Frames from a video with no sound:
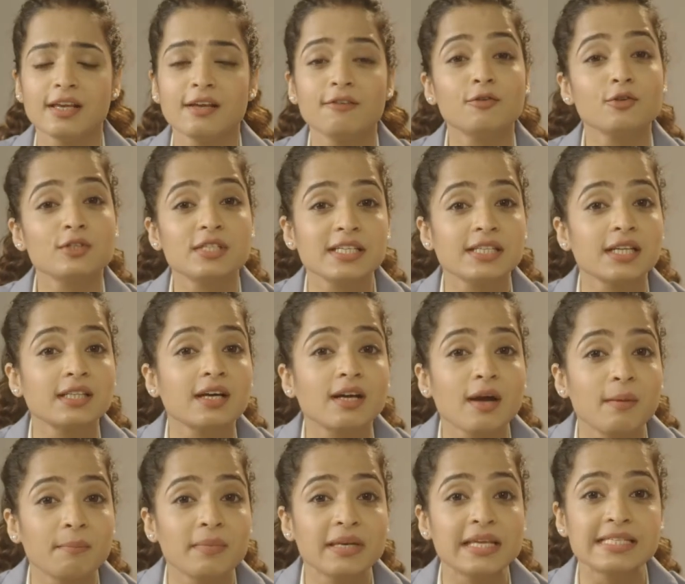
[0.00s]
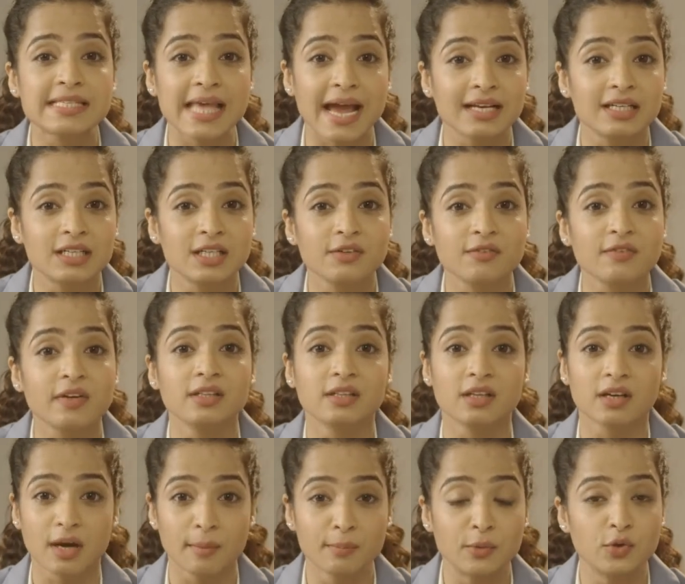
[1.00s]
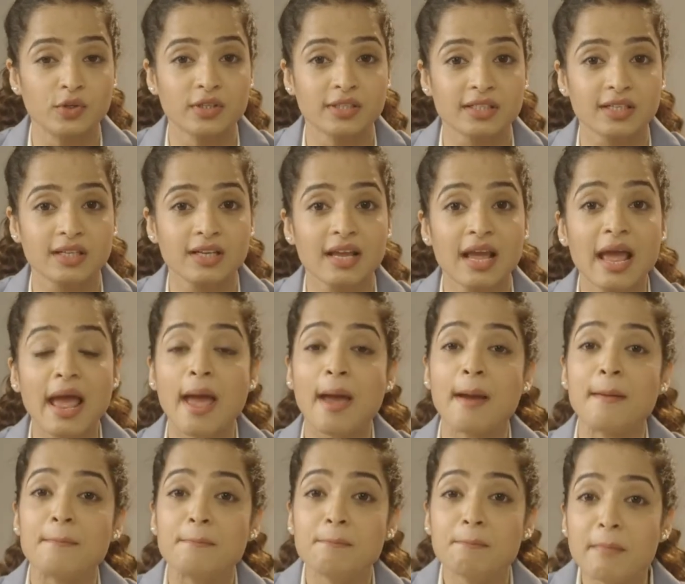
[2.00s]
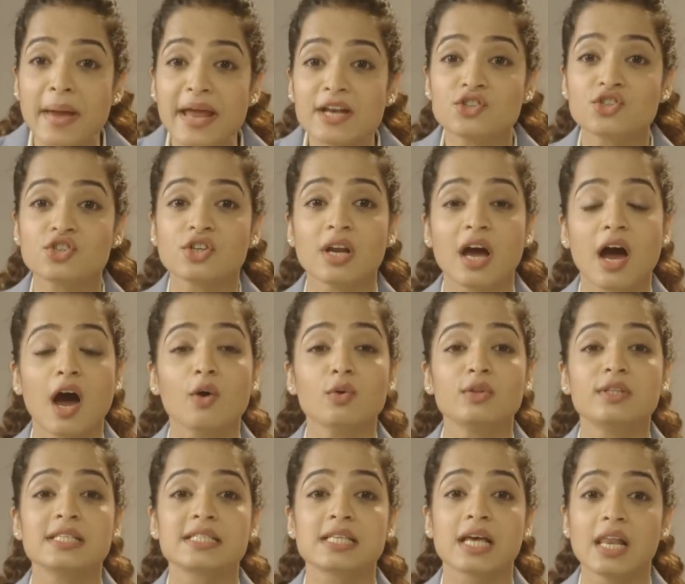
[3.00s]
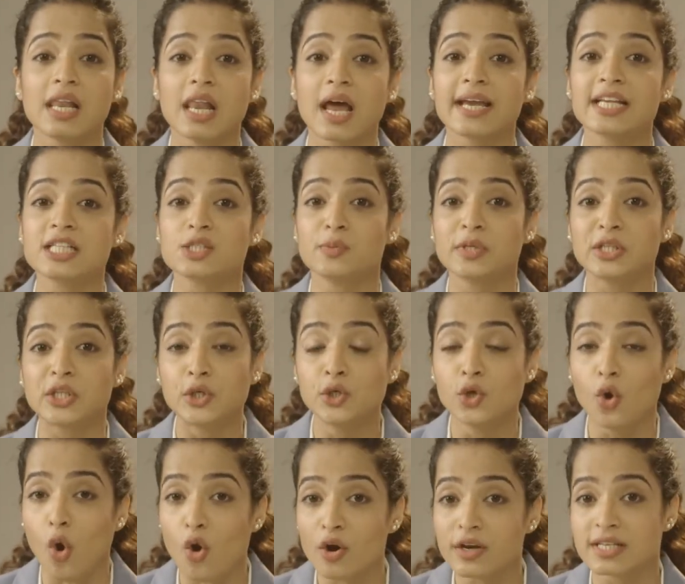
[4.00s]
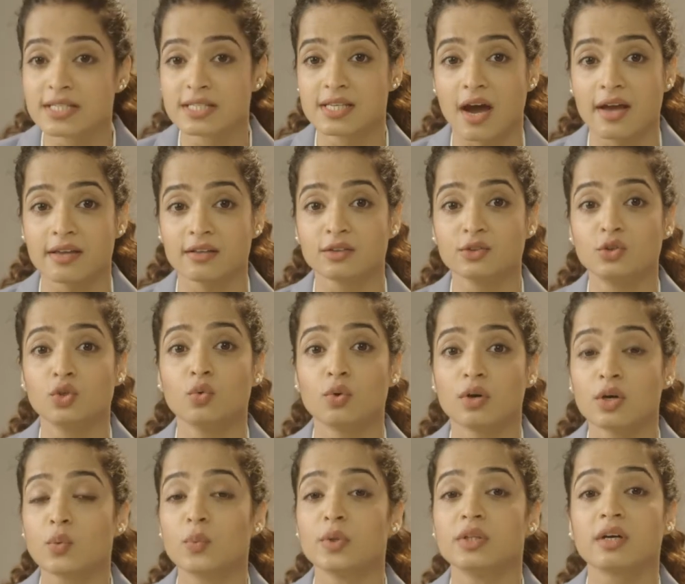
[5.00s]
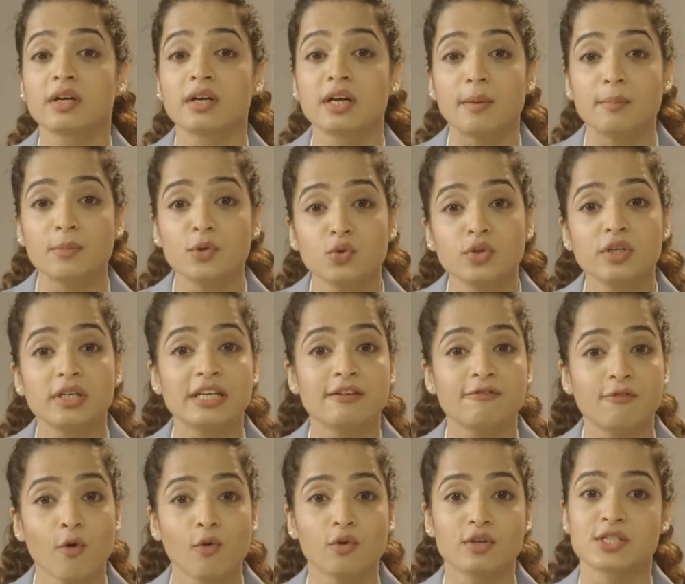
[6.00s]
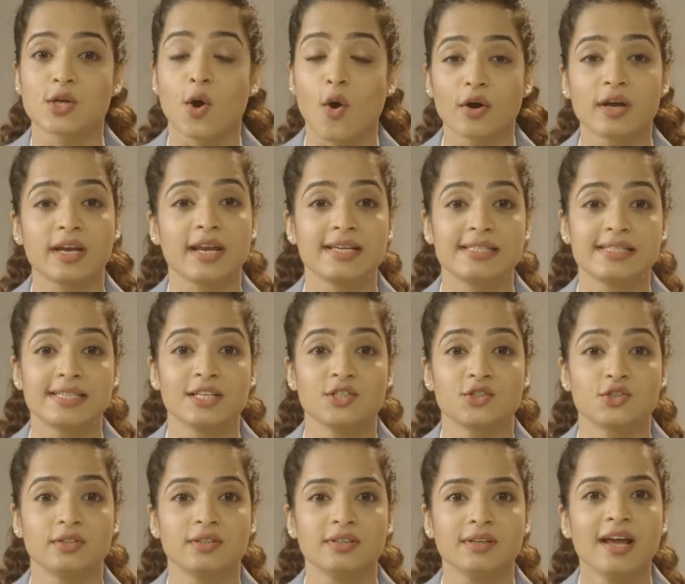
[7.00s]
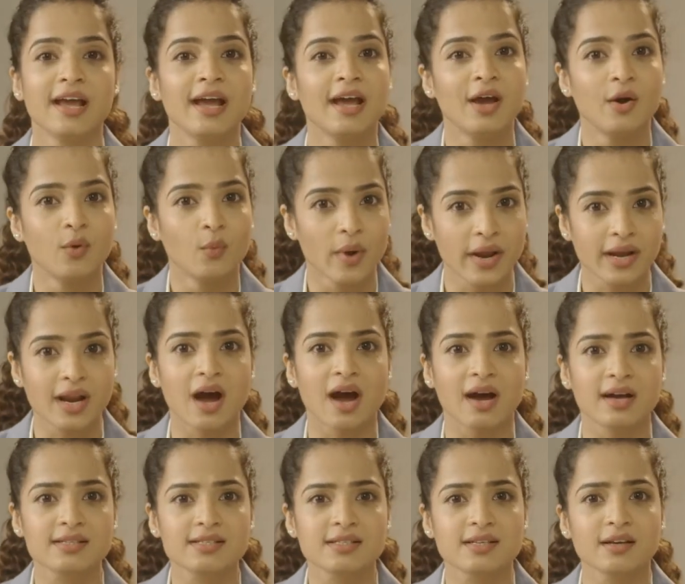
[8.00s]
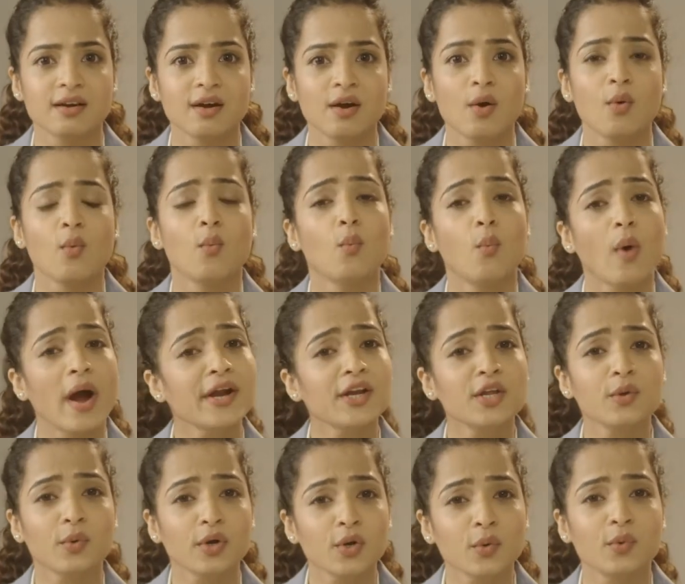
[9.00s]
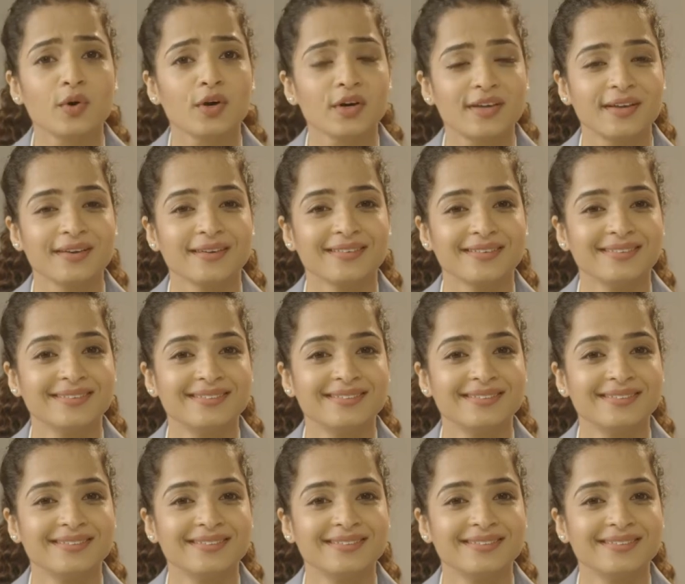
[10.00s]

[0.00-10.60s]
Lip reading: if you see that the company is active in the community, mention how this aligns with your desire to work with a community-focused organization when asked, why do you want to work here?